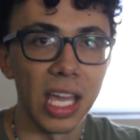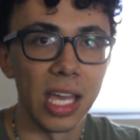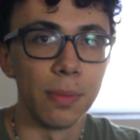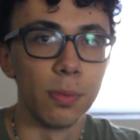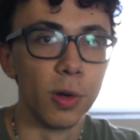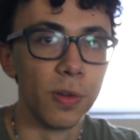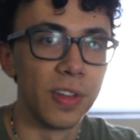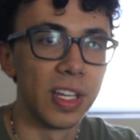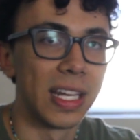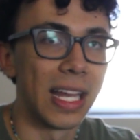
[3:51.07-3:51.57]

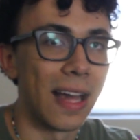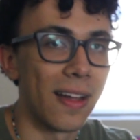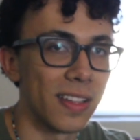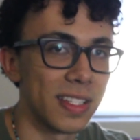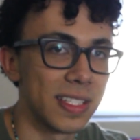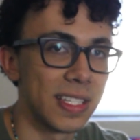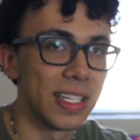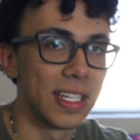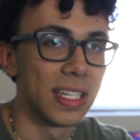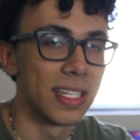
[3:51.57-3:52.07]
and movie
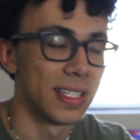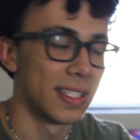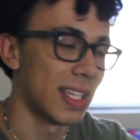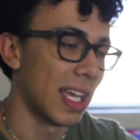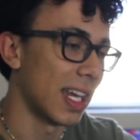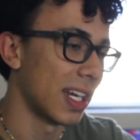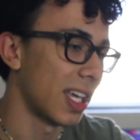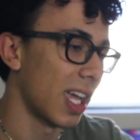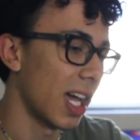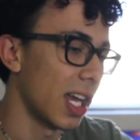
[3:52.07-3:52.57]
analyses
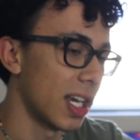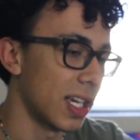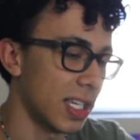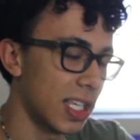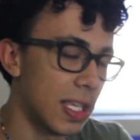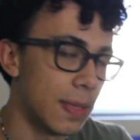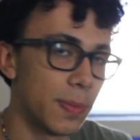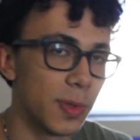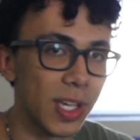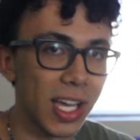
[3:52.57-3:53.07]
and kind
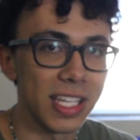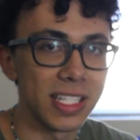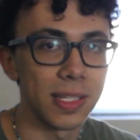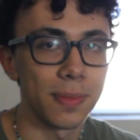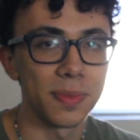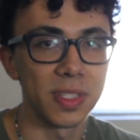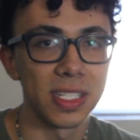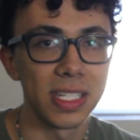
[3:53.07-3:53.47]
of keep you guys up